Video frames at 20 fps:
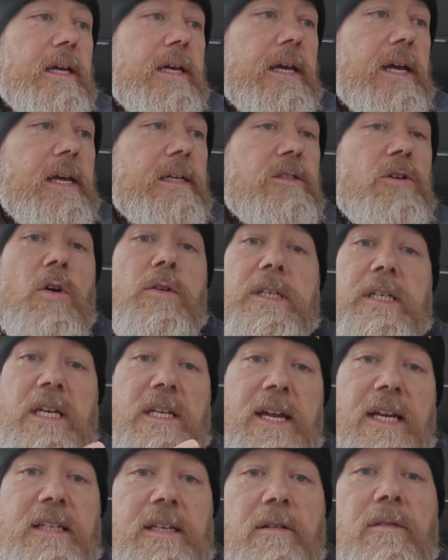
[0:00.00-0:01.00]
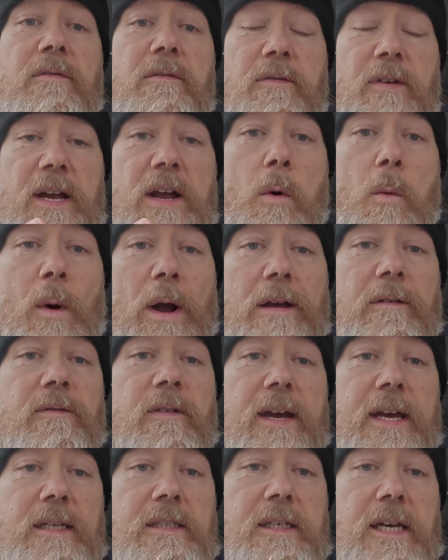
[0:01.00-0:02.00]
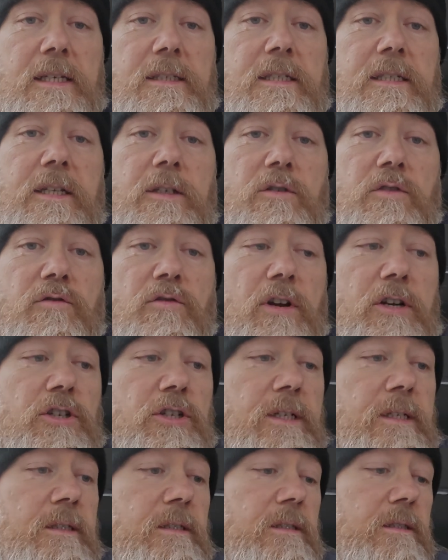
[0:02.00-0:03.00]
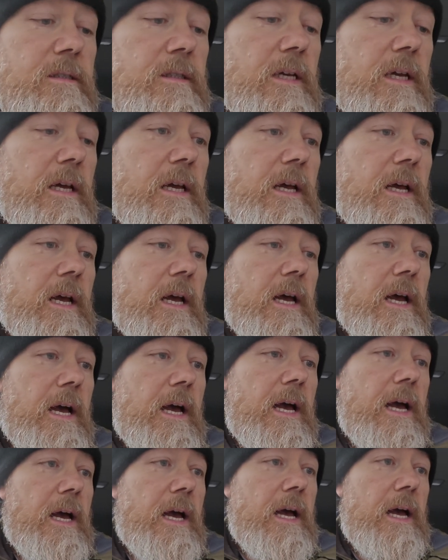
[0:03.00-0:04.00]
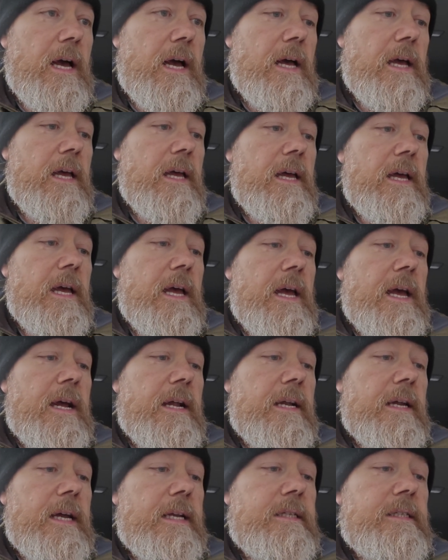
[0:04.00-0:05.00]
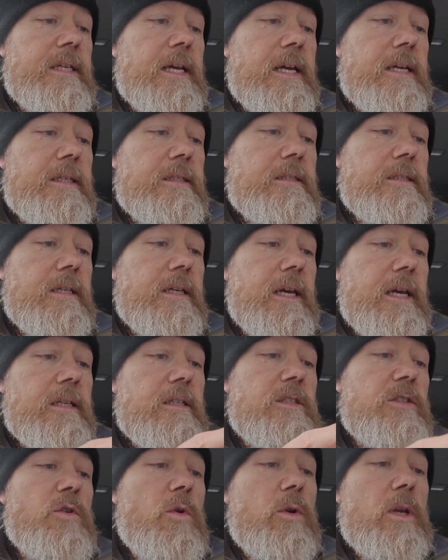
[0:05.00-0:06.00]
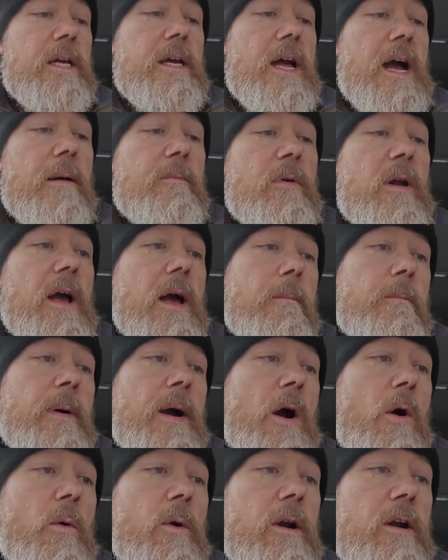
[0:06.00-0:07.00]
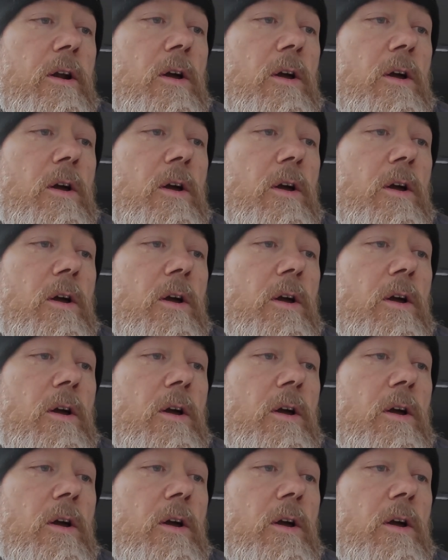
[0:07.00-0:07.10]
is on. It's connecting via Wi-Fi, it says in the instructions. It says install the camera and power it